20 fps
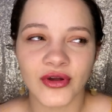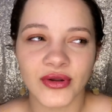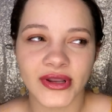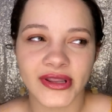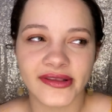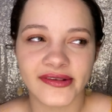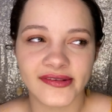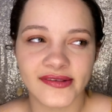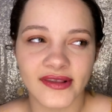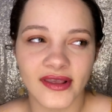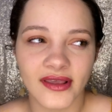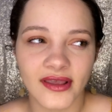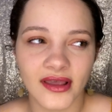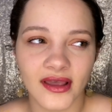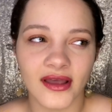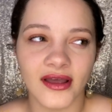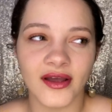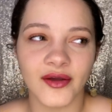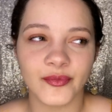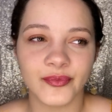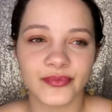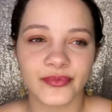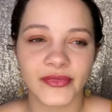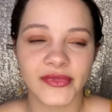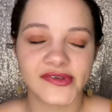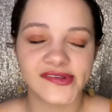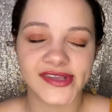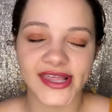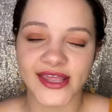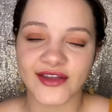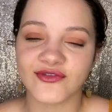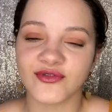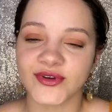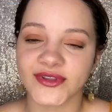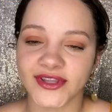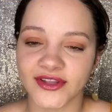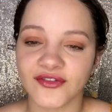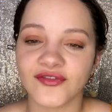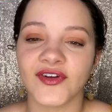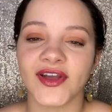is safe with
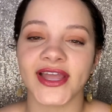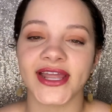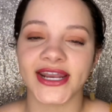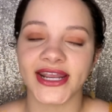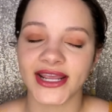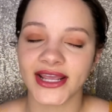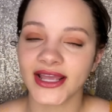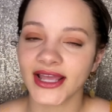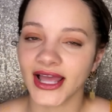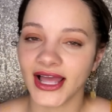the fading.